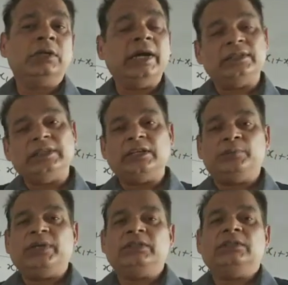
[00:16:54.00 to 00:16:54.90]
at
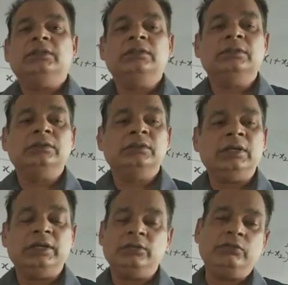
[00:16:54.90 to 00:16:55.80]
that page
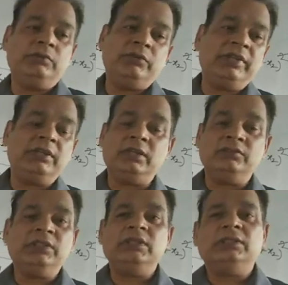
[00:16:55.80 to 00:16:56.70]
and it will be very
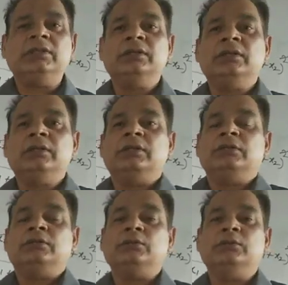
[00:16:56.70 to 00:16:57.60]
convenient.
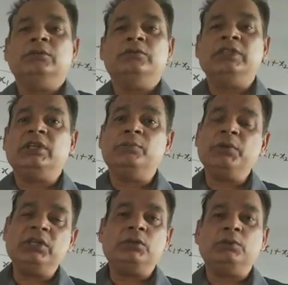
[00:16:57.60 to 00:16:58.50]
So with
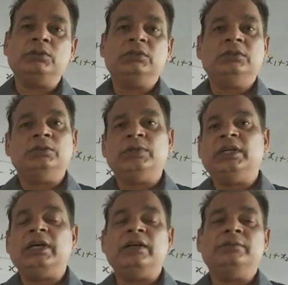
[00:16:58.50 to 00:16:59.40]
complete notes you
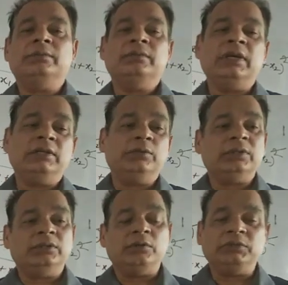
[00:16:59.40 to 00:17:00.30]
can have and you
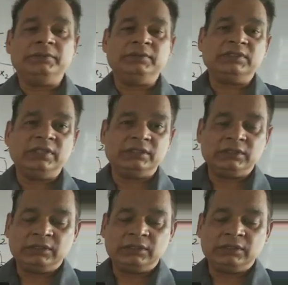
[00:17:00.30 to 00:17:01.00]
can observe this lecture.